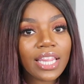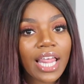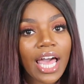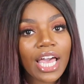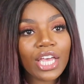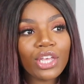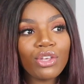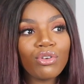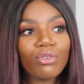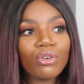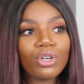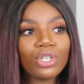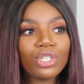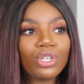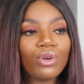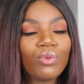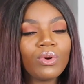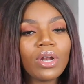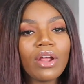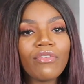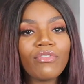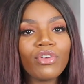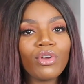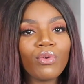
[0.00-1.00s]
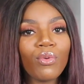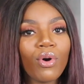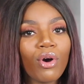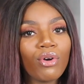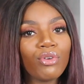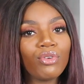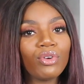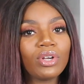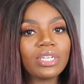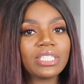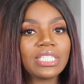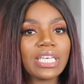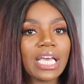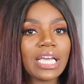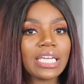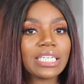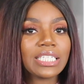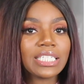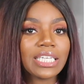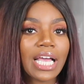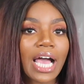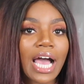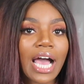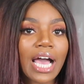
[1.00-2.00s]
Like, you could do whatever you want. You could take
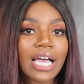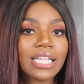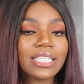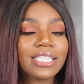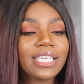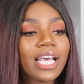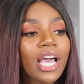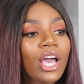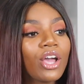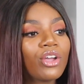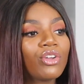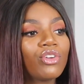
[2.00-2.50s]
shots.